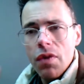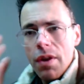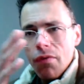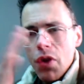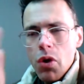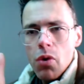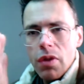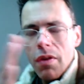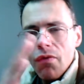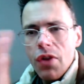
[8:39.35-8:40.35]
the
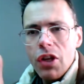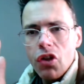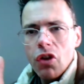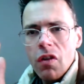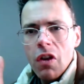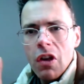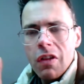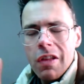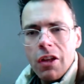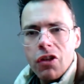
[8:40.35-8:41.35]
view, the vision
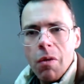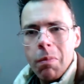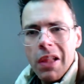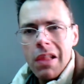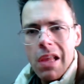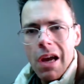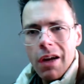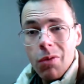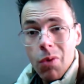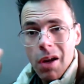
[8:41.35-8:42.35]
that is completely
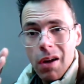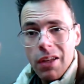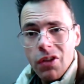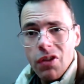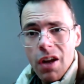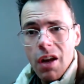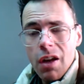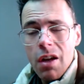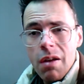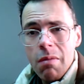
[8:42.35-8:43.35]
unrealistic,
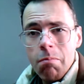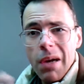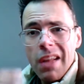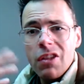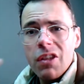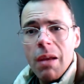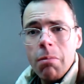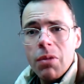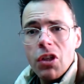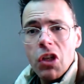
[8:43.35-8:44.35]
but it
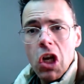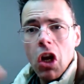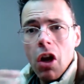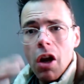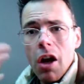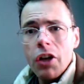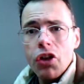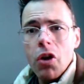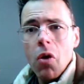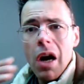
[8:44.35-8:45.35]
seems
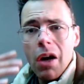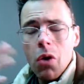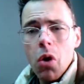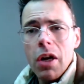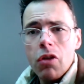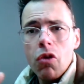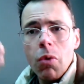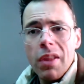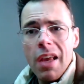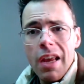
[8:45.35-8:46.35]
logical according to
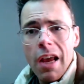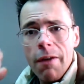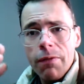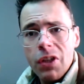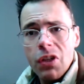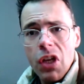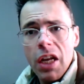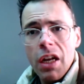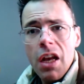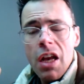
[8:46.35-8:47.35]
what they have
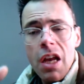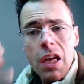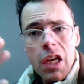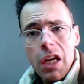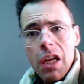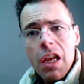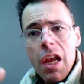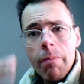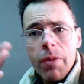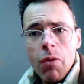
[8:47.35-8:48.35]
seen in
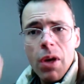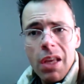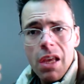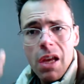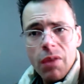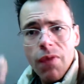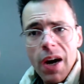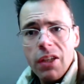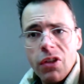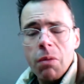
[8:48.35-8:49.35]
him, the way he
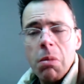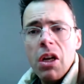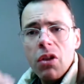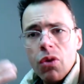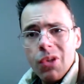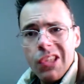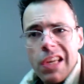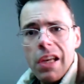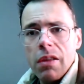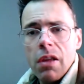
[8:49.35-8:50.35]
advised them to
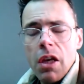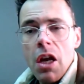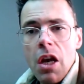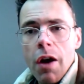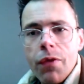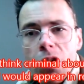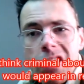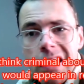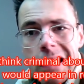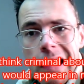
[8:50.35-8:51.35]
see it. Of
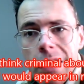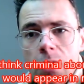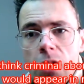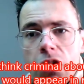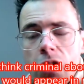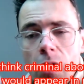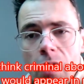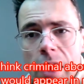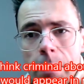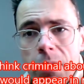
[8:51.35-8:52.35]
course, these landlords
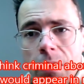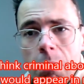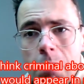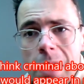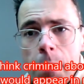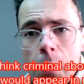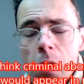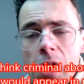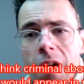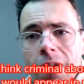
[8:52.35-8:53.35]
corrupt
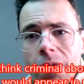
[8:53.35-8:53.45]
people